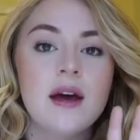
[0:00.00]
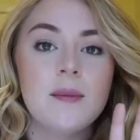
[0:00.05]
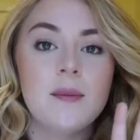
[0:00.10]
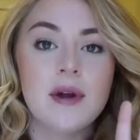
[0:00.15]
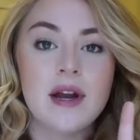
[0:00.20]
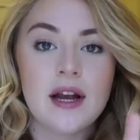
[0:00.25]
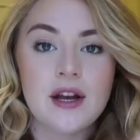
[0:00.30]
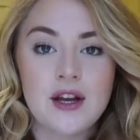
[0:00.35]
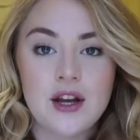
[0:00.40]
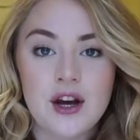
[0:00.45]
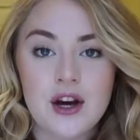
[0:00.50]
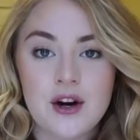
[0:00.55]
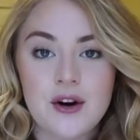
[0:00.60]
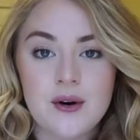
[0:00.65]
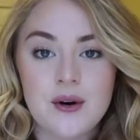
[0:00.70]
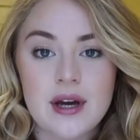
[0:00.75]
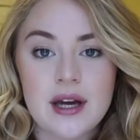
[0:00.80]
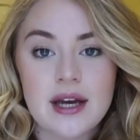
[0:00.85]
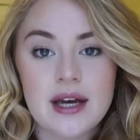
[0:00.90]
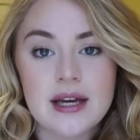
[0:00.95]
but I
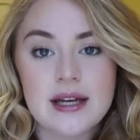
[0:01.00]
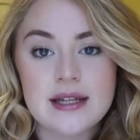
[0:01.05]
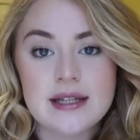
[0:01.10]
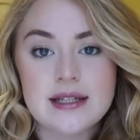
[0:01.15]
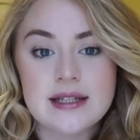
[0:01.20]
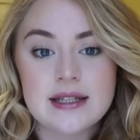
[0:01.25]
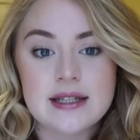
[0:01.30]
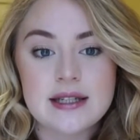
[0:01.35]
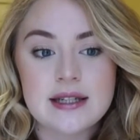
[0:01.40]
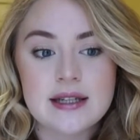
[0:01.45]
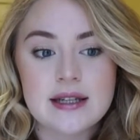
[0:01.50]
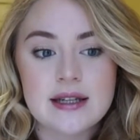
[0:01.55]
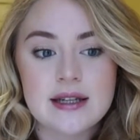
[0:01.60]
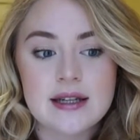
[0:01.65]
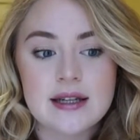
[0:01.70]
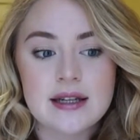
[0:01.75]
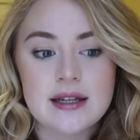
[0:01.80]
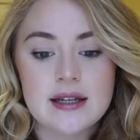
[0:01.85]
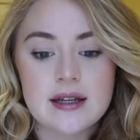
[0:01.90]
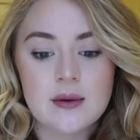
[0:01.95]
know it
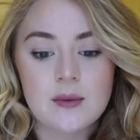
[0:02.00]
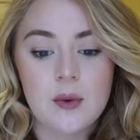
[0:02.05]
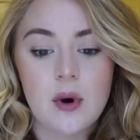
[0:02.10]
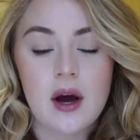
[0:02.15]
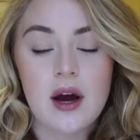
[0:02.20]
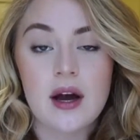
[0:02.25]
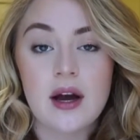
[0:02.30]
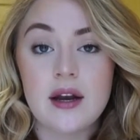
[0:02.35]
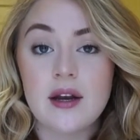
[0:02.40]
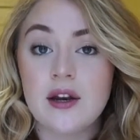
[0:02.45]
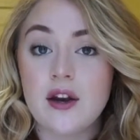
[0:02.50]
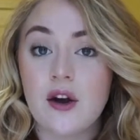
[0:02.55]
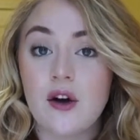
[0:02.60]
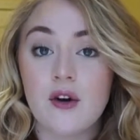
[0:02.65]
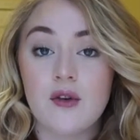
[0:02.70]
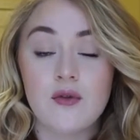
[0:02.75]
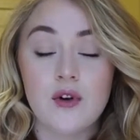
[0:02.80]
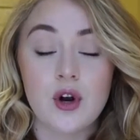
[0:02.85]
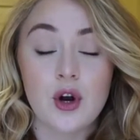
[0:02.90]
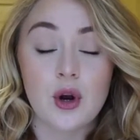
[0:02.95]
went
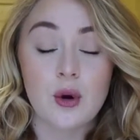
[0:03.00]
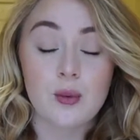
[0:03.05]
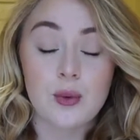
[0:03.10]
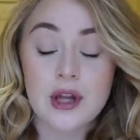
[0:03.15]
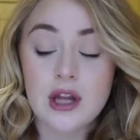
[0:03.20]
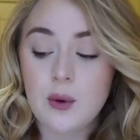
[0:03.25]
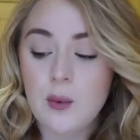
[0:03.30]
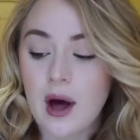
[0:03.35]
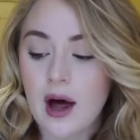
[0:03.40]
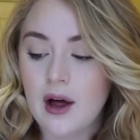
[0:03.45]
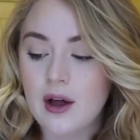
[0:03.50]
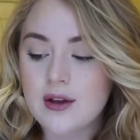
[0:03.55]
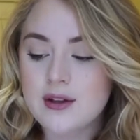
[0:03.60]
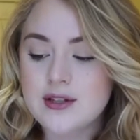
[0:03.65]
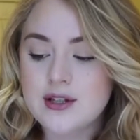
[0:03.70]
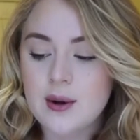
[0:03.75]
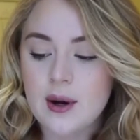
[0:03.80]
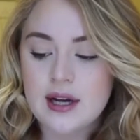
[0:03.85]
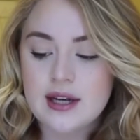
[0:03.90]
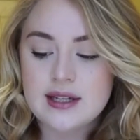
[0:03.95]
over really well,
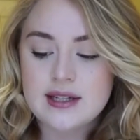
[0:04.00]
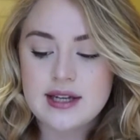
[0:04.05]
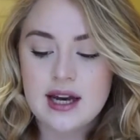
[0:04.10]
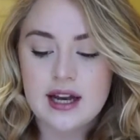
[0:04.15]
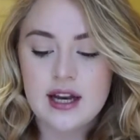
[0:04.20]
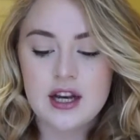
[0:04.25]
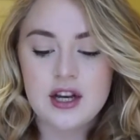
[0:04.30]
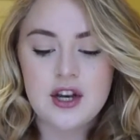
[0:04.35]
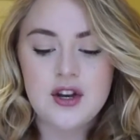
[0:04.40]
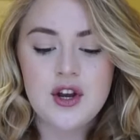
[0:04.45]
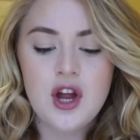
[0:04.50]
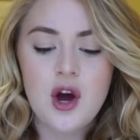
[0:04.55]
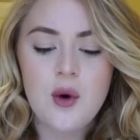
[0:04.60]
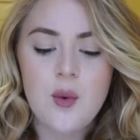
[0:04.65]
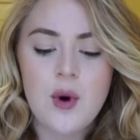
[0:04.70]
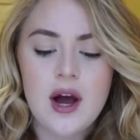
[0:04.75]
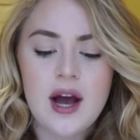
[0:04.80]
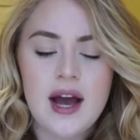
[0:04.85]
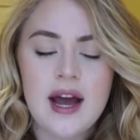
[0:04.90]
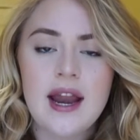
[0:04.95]
so I decided, you know
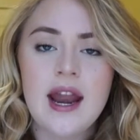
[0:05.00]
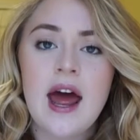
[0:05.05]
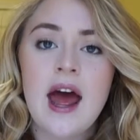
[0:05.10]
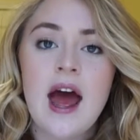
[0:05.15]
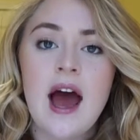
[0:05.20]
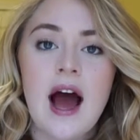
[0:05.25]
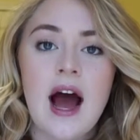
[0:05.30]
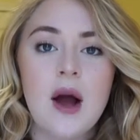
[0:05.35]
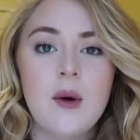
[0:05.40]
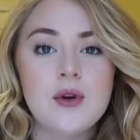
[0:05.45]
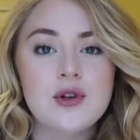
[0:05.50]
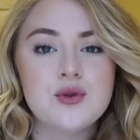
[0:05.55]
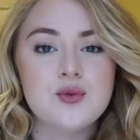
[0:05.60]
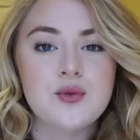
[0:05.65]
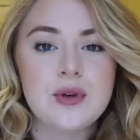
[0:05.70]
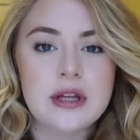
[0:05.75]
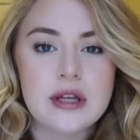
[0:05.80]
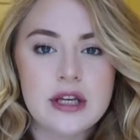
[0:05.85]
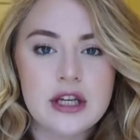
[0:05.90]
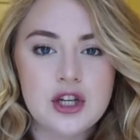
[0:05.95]
what, I was
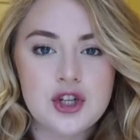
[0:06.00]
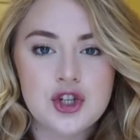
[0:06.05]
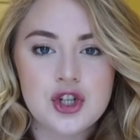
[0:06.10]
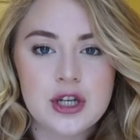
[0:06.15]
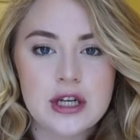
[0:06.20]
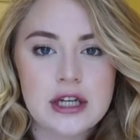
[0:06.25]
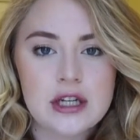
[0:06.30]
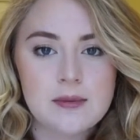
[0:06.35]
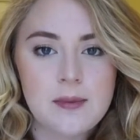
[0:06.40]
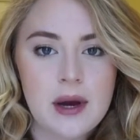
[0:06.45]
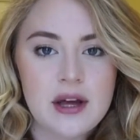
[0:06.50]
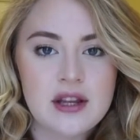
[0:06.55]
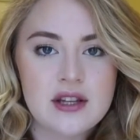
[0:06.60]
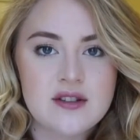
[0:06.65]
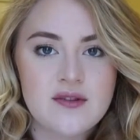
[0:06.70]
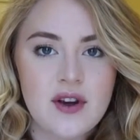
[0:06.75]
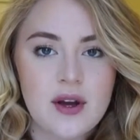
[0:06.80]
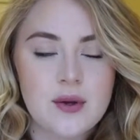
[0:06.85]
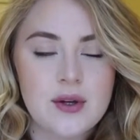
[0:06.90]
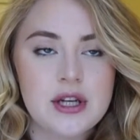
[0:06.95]
really intrigued by
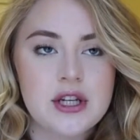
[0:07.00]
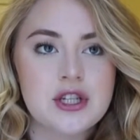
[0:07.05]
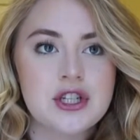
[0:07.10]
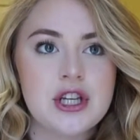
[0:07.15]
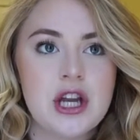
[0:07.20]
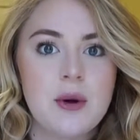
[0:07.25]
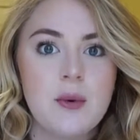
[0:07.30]
this foundation.